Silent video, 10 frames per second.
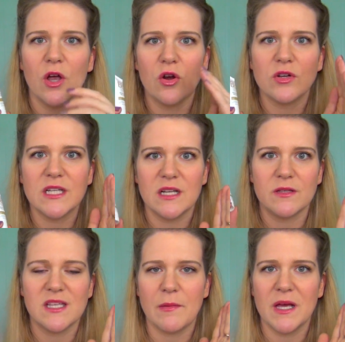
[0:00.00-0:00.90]
A girl did a
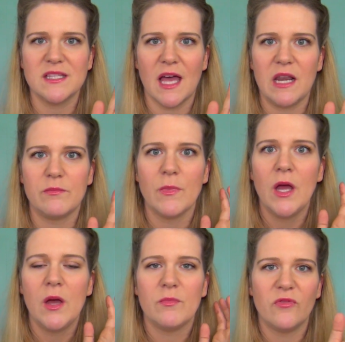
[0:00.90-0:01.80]
side-by-side
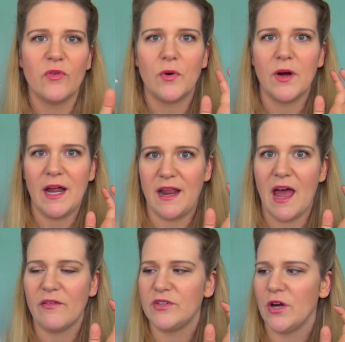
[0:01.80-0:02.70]
-side before and
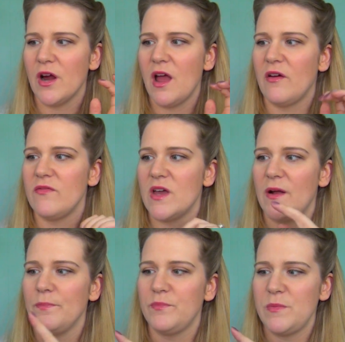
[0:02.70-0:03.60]
after of
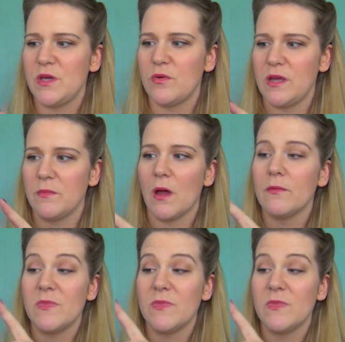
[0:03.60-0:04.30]
the BB cream,